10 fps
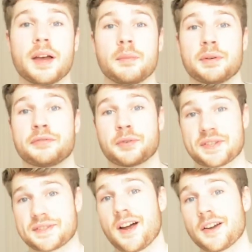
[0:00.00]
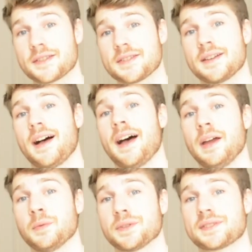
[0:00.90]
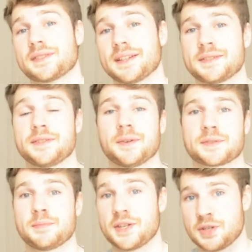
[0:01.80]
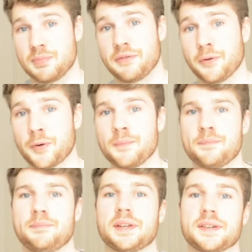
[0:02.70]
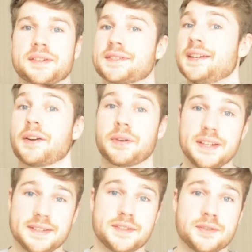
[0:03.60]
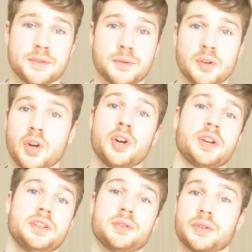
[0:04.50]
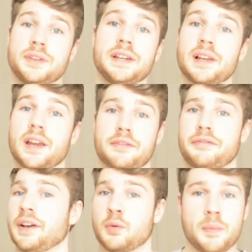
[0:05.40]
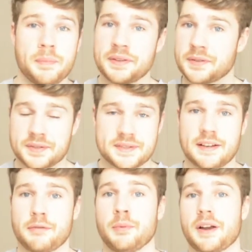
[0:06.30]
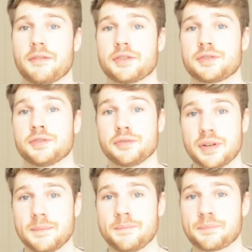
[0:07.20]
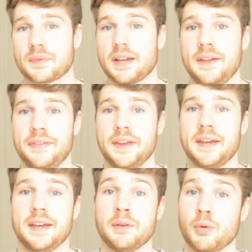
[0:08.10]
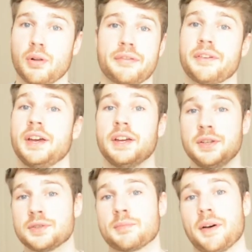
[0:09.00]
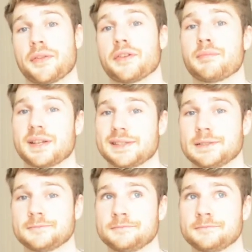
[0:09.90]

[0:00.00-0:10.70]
But for the start, I would stick to those mentioned before because they are easy to do. You don't need a lot of equipment or stuff, whatever, to do them, and they involve a huge amount of muscle.